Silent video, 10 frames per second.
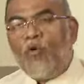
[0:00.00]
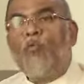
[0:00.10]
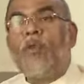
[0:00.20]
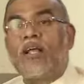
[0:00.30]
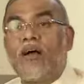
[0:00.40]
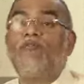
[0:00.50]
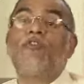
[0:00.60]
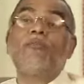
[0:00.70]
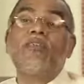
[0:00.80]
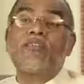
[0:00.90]
will come
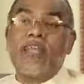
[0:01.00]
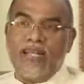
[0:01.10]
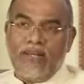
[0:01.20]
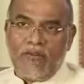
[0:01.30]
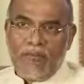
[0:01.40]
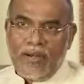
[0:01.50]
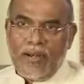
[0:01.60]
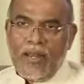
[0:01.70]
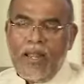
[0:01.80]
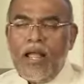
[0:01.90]
from the state government.
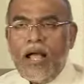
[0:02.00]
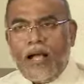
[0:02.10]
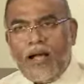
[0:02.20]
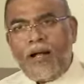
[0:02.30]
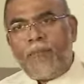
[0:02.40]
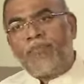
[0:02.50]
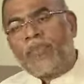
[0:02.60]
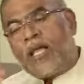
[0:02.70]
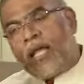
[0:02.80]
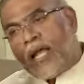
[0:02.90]
But
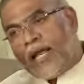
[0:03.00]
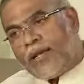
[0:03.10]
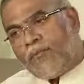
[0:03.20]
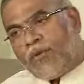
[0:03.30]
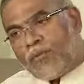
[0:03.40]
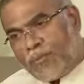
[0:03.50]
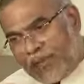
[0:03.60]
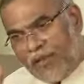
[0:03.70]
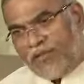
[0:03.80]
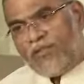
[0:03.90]

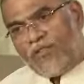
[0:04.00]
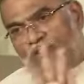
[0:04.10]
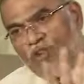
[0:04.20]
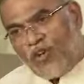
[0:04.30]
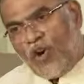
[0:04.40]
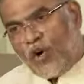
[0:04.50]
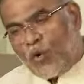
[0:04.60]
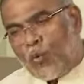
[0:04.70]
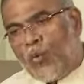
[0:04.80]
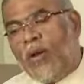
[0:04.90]
this is the general
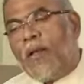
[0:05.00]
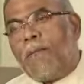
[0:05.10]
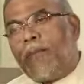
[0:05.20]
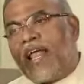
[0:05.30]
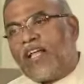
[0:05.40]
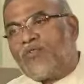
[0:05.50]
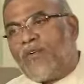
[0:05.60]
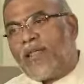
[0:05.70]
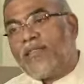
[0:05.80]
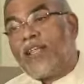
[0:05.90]
rule. But as
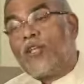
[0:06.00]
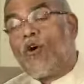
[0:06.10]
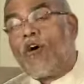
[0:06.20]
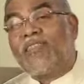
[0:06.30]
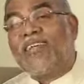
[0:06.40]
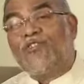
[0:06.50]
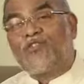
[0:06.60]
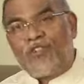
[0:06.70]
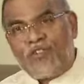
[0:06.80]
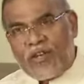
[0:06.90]
far as the
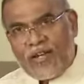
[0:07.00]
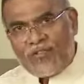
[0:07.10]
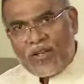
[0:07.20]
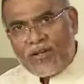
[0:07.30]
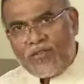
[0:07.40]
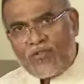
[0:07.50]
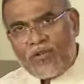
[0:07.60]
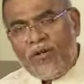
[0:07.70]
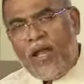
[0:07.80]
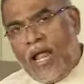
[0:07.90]
northeastern states are
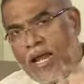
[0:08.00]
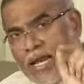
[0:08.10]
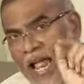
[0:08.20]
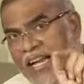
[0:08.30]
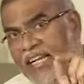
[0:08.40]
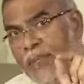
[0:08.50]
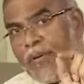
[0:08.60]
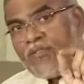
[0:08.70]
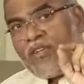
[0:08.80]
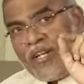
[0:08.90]
concerned,
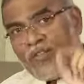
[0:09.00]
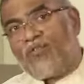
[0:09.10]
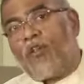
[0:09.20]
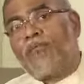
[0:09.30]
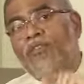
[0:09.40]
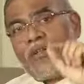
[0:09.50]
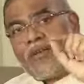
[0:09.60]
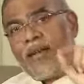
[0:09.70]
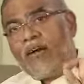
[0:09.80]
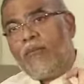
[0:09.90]
90% is from the
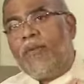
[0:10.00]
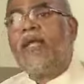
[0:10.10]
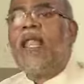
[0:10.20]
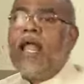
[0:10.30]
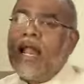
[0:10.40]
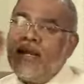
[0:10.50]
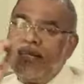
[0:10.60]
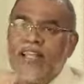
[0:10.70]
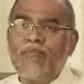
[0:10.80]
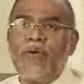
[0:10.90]
central government and
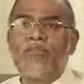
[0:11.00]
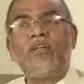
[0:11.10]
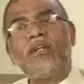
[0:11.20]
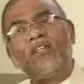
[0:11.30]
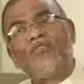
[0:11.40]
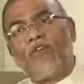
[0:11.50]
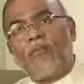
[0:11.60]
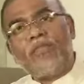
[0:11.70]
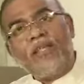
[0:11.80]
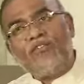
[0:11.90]
10% is
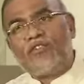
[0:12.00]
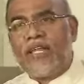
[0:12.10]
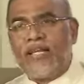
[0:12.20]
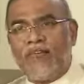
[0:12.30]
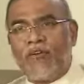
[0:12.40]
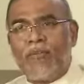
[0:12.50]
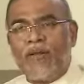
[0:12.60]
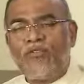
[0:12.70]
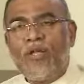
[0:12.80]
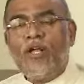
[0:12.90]
from the state
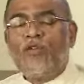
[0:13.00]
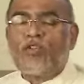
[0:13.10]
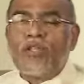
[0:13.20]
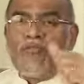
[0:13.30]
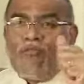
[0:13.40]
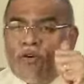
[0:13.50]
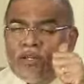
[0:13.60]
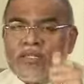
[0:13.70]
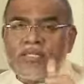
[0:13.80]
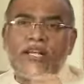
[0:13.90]
governments. So the
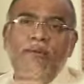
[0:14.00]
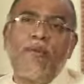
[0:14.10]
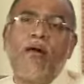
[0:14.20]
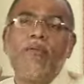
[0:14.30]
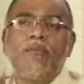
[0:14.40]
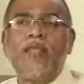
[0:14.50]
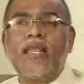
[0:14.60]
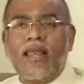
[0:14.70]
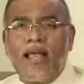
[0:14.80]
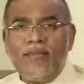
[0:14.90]
first set of problems that
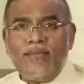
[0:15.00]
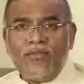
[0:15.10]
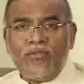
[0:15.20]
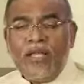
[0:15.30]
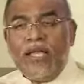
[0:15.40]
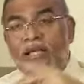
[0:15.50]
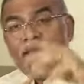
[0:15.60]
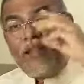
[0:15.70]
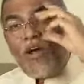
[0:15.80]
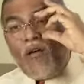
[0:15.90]
arises is
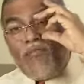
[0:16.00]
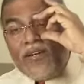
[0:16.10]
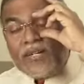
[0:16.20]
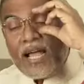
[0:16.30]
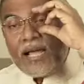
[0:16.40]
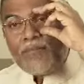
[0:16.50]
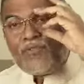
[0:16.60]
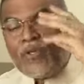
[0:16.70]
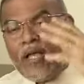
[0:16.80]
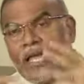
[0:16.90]
that
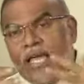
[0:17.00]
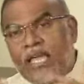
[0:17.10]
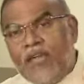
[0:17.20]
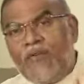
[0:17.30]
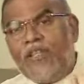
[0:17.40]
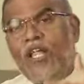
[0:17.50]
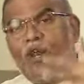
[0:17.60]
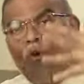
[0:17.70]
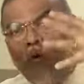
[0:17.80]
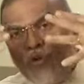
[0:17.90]
oftentimes even the
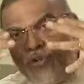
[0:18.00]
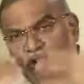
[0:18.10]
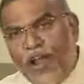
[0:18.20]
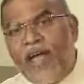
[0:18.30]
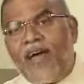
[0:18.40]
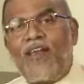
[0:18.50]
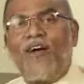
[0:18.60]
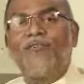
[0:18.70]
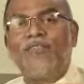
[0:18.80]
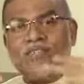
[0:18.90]
low share
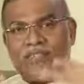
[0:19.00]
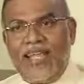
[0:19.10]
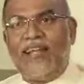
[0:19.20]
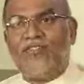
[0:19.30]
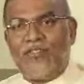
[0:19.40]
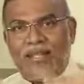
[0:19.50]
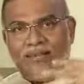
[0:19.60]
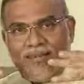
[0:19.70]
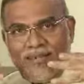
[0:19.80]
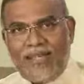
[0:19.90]
of the states that
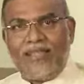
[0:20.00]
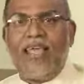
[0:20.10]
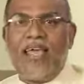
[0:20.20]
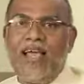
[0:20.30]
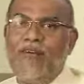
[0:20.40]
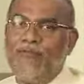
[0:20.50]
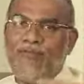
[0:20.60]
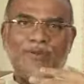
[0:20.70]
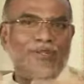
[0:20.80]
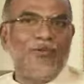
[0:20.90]
they have,
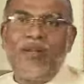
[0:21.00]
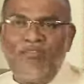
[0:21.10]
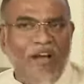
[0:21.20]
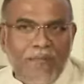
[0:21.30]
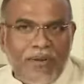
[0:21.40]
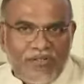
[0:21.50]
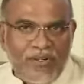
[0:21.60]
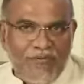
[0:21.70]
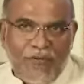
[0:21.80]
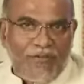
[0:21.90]

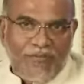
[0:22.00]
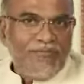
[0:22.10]
25% for